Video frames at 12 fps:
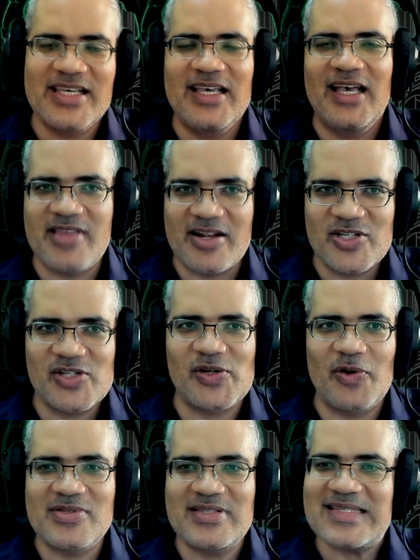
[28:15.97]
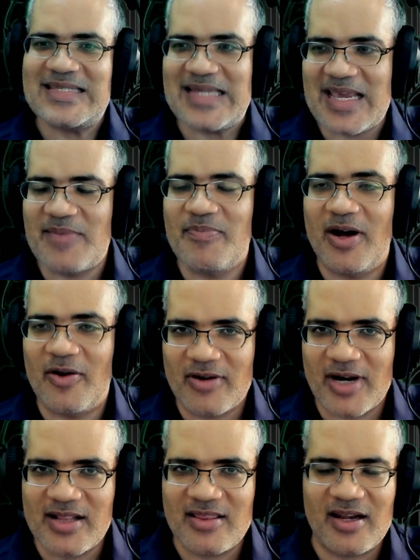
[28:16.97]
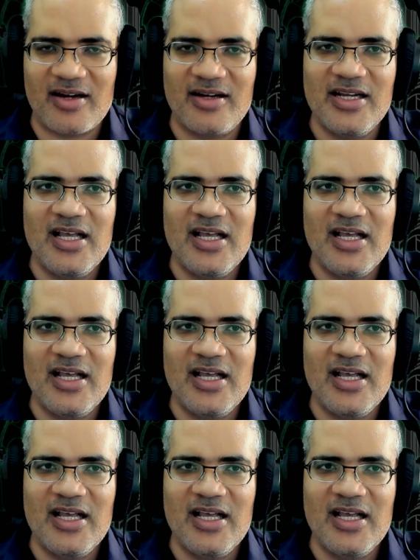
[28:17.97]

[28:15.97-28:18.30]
That shows staying power right there.